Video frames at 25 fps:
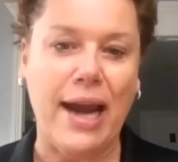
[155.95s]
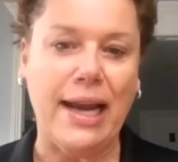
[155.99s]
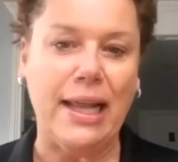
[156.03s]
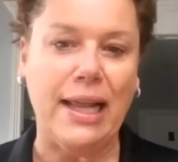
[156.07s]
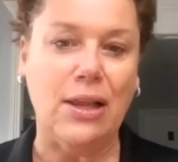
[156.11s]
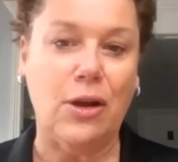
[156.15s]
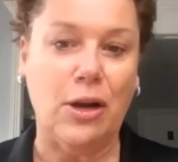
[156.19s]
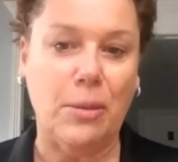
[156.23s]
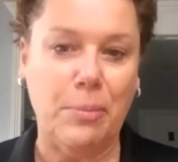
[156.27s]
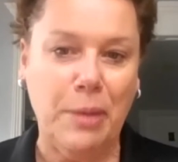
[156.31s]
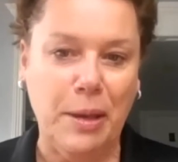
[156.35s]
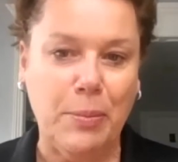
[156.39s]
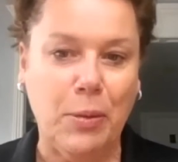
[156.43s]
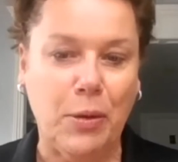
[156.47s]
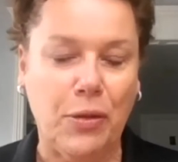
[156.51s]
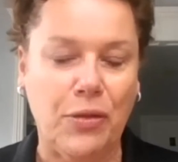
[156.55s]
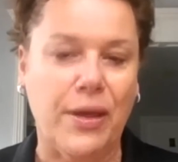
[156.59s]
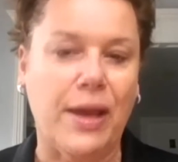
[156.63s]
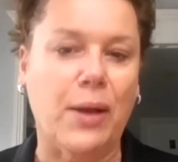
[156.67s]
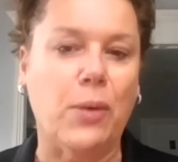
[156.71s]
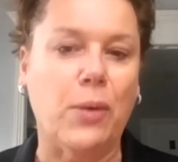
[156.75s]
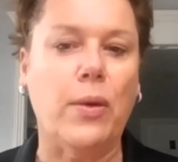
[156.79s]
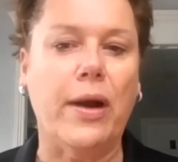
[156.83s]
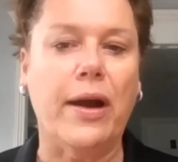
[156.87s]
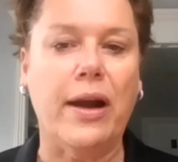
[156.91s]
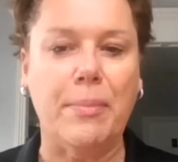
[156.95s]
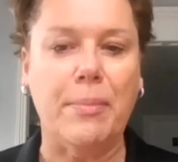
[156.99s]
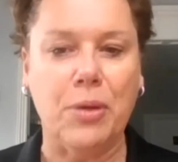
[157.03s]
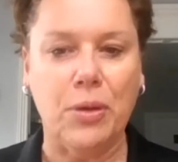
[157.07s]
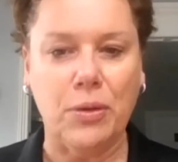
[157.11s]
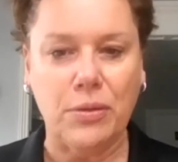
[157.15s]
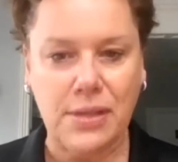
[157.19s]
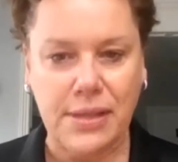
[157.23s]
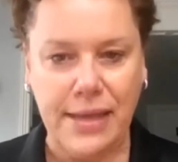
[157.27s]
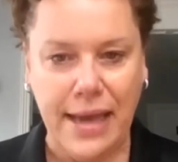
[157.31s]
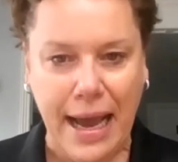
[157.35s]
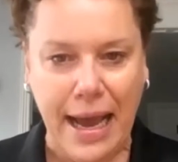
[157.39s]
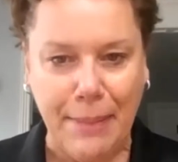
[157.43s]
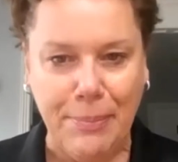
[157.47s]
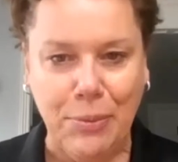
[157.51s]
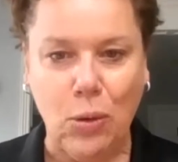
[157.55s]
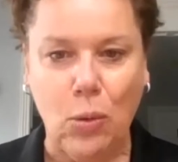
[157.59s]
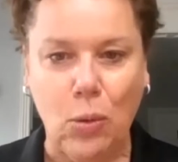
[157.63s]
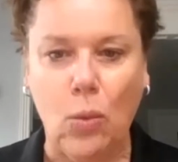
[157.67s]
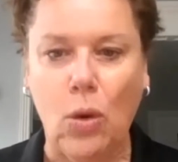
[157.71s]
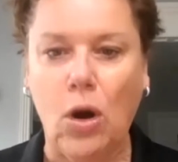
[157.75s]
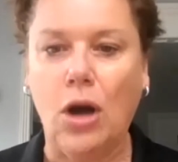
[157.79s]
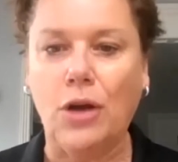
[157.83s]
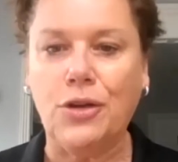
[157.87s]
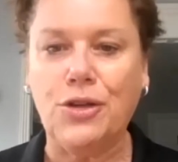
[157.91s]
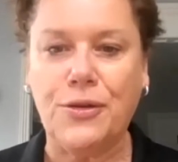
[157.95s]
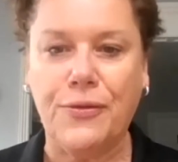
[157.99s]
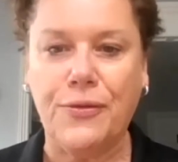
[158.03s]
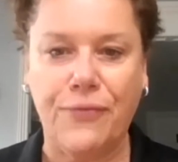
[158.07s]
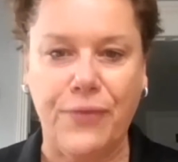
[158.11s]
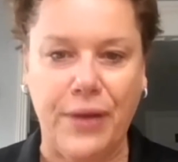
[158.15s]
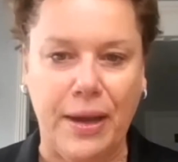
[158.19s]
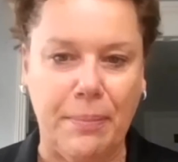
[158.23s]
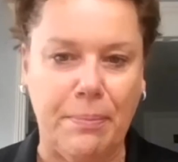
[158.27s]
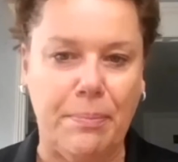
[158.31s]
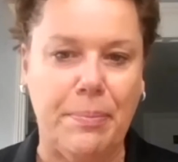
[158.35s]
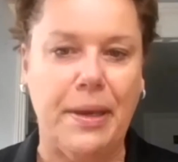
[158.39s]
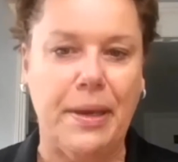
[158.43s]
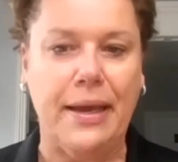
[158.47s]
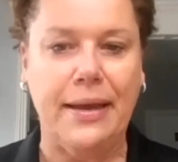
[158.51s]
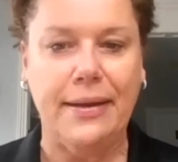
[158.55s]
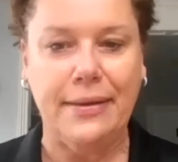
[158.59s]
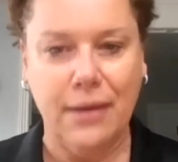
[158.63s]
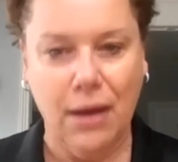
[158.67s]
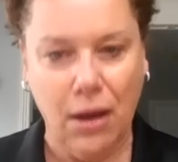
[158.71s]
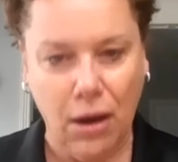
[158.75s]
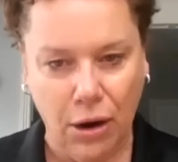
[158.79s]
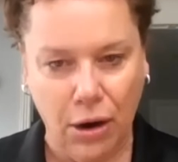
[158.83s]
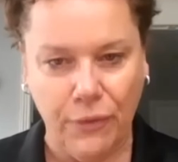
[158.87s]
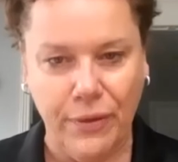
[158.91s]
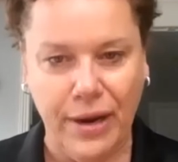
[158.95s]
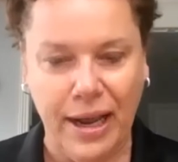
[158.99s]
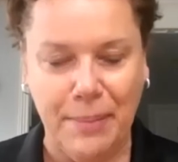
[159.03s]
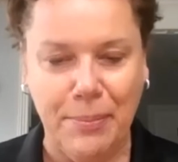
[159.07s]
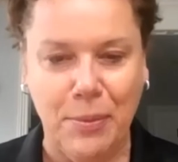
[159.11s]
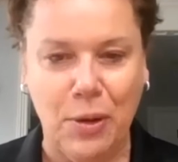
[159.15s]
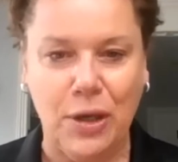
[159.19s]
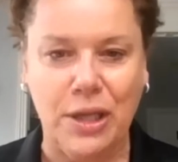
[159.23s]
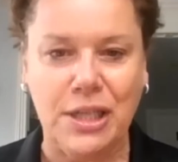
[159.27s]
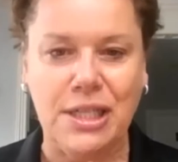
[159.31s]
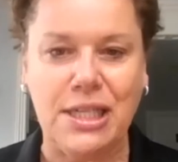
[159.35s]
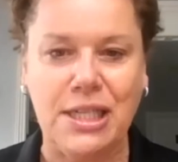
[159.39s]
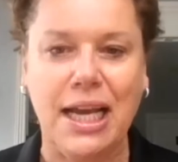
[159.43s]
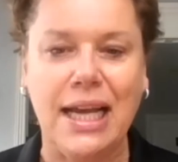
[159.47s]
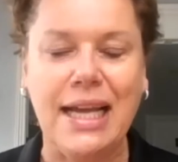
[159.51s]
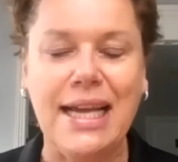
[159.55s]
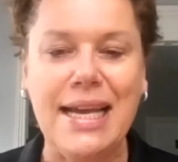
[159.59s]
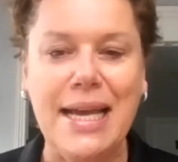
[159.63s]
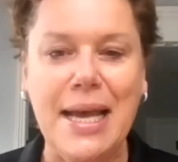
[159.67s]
A lot of people think wearables, Apple Watch, Fitbit, heart rate monitor,